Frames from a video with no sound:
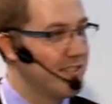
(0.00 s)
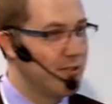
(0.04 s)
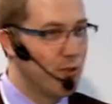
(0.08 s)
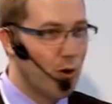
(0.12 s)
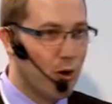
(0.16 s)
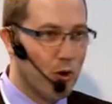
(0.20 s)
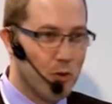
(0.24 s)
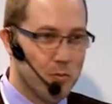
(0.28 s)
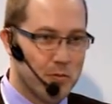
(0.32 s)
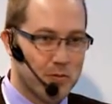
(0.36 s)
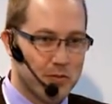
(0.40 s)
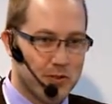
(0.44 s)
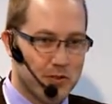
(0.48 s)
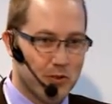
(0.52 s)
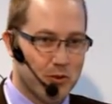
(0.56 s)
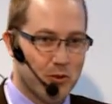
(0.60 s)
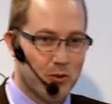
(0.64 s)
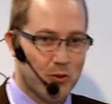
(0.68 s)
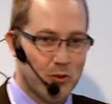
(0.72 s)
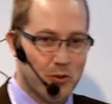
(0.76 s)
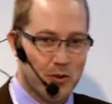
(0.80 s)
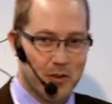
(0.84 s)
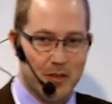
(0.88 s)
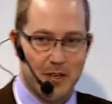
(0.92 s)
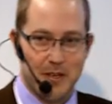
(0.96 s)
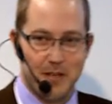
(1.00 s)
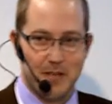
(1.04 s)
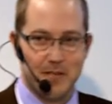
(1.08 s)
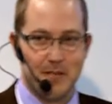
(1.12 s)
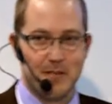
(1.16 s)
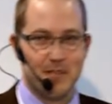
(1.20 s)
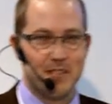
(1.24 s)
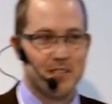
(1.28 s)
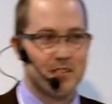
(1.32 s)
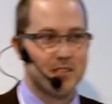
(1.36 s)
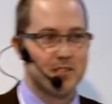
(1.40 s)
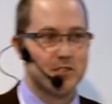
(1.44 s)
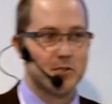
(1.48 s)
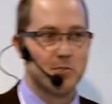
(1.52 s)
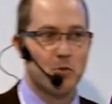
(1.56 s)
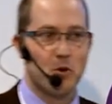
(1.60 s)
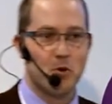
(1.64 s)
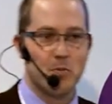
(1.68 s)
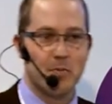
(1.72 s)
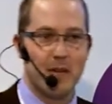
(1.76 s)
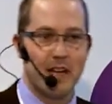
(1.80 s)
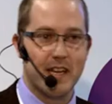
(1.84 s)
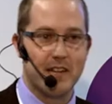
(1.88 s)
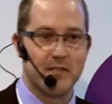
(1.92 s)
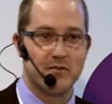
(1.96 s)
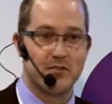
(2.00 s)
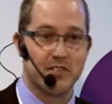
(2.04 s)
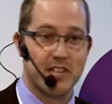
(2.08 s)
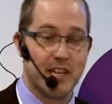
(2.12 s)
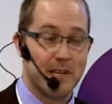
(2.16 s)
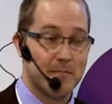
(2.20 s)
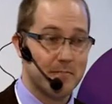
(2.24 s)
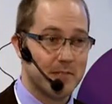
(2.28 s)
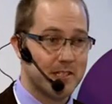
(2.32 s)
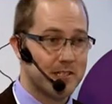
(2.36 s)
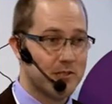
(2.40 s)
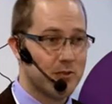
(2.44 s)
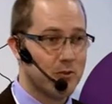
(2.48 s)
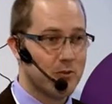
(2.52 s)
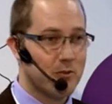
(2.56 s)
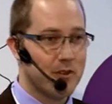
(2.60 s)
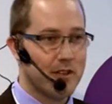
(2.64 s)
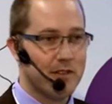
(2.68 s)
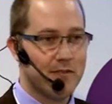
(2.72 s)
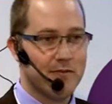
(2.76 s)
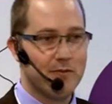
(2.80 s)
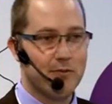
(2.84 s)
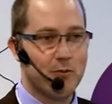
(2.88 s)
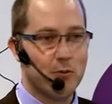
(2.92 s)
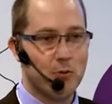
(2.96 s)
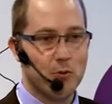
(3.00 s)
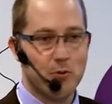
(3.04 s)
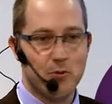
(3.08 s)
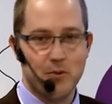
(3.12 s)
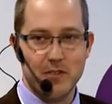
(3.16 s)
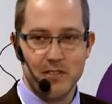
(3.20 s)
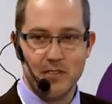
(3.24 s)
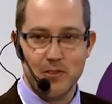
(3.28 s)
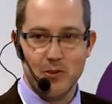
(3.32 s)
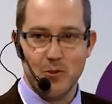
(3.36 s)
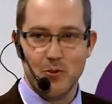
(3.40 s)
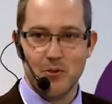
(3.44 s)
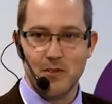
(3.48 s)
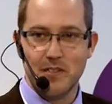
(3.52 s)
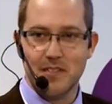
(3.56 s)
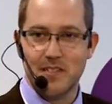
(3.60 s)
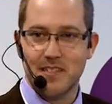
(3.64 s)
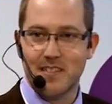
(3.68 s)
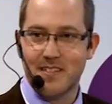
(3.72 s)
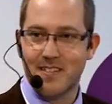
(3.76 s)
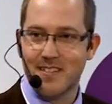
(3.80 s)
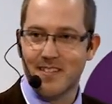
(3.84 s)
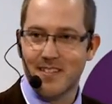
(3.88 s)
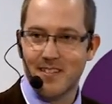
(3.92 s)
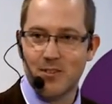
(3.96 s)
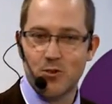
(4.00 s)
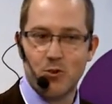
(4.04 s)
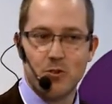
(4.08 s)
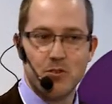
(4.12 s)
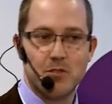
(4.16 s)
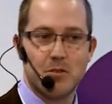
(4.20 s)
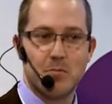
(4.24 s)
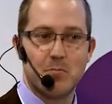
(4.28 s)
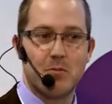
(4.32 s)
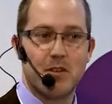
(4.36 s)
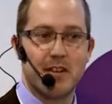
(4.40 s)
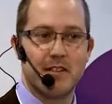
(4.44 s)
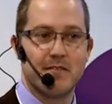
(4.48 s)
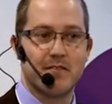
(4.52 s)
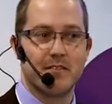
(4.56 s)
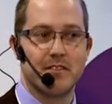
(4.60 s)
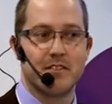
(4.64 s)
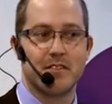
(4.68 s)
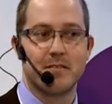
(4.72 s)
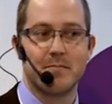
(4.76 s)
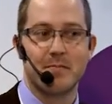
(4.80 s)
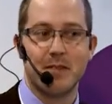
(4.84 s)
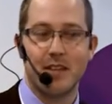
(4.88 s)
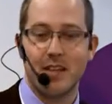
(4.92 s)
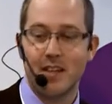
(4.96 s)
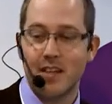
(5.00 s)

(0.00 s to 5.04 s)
and you open your small pack of jam. That's already 4 and you only go to breakfast.